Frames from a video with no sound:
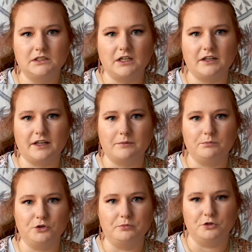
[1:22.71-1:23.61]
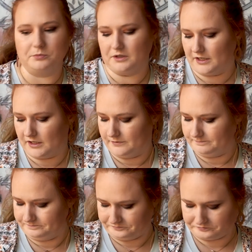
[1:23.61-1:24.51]
Not like blue, but like a
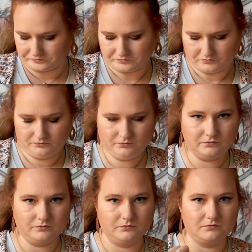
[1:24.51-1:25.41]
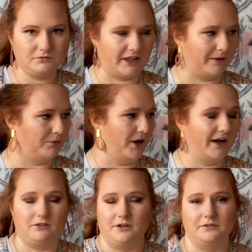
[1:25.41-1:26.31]
light blue.
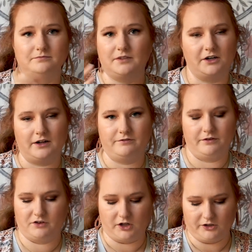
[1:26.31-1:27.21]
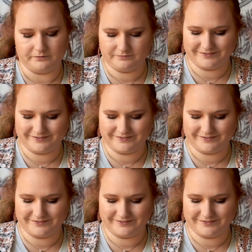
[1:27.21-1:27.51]
I don't know. I don't have a favorite color.